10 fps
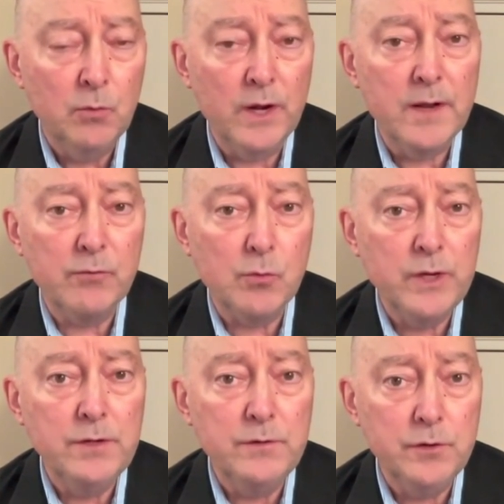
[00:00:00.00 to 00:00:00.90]
Whatever
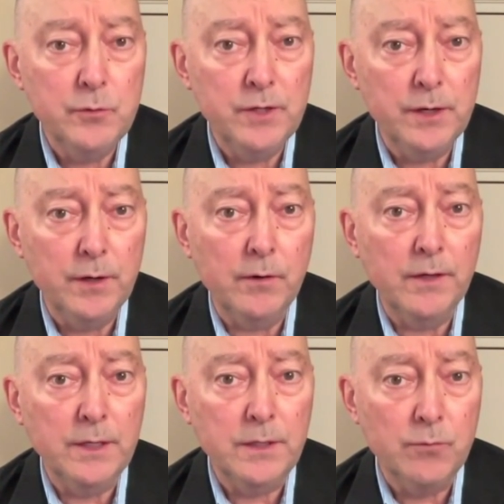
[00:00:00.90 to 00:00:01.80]
we do
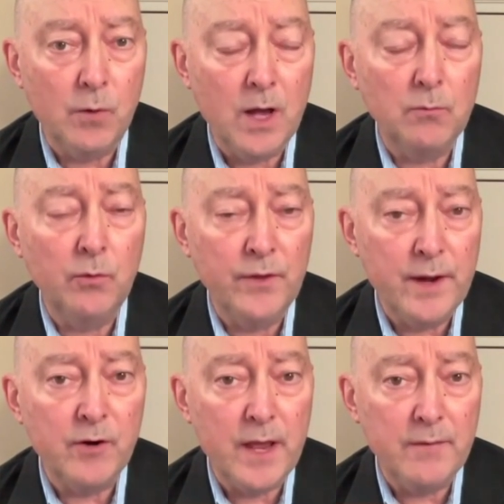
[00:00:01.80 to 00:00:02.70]
here, Iran will
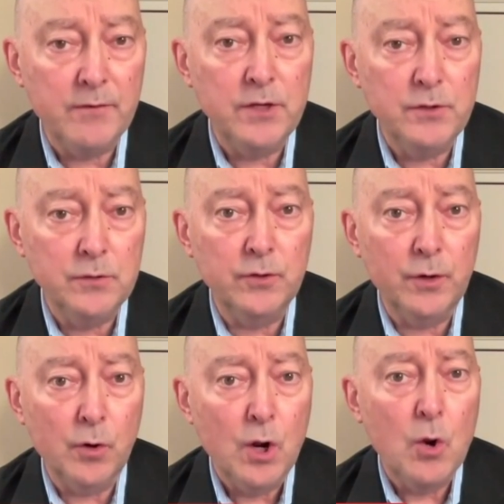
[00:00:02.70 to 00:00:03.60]
never have a
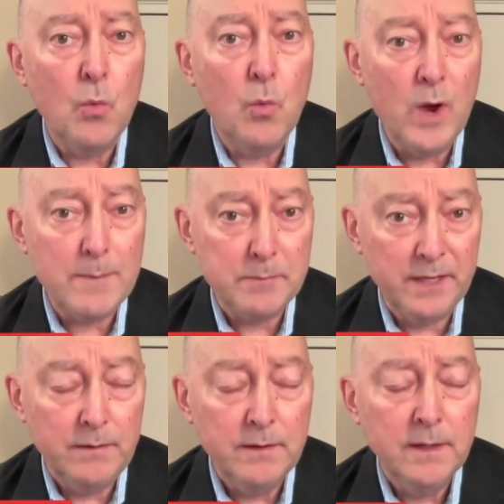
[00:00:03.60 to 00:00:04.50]
nuclear
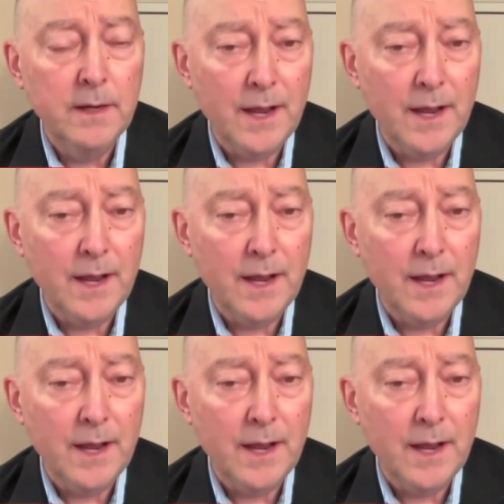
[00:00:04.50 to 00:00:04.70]
weapon.